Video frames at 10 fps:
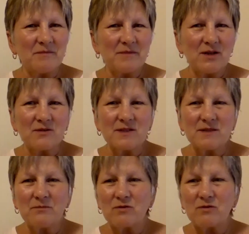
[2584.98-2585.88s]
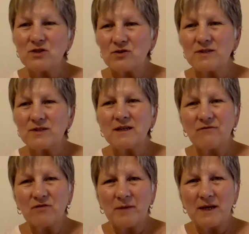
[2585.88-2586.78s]
you know, some brochures and
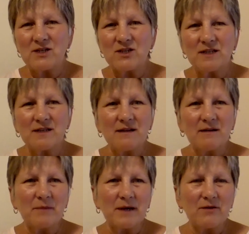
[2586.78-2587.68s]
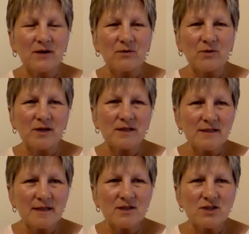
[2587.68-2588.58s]
information about our
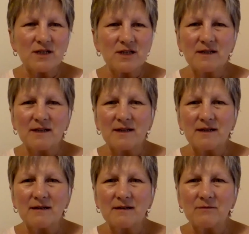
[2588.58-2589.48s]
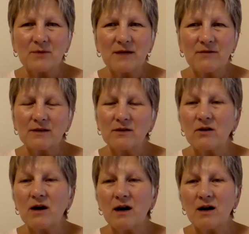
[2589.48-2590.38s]
organization. And uh, we have a little
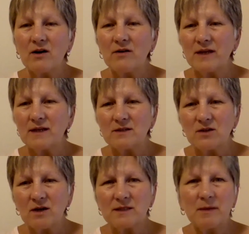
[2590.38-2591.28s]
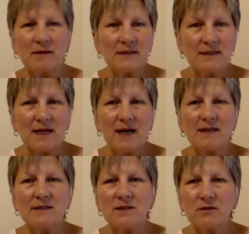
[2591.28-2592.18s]
card that talks about the
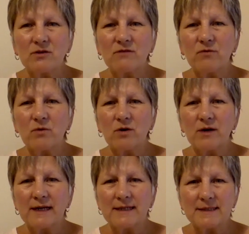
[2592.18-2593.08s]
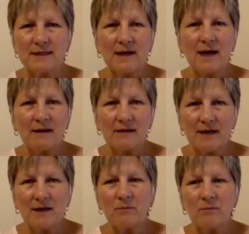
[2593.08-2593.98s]
signs to look for and has the
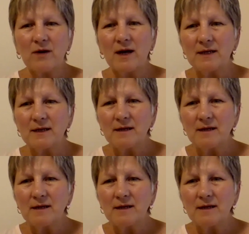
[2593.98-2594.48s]
hotline number on it.